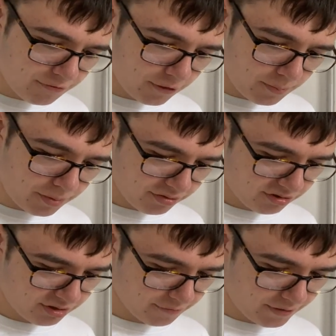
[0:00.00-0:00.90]
form
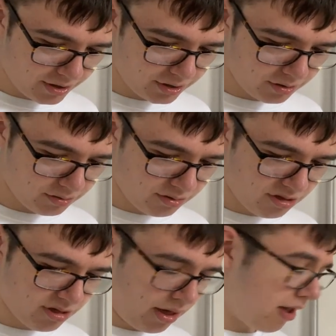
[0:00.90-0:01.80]
positive
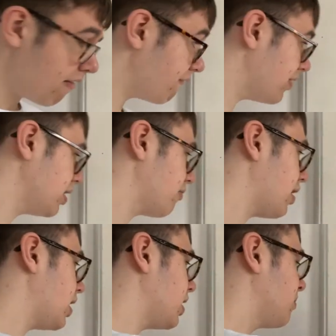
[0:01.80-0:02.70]
ions. There
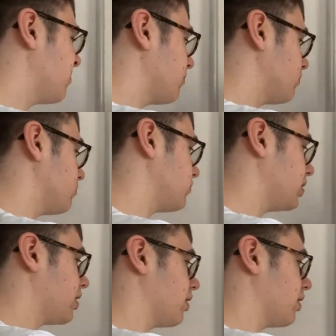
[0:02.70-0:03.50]
are, you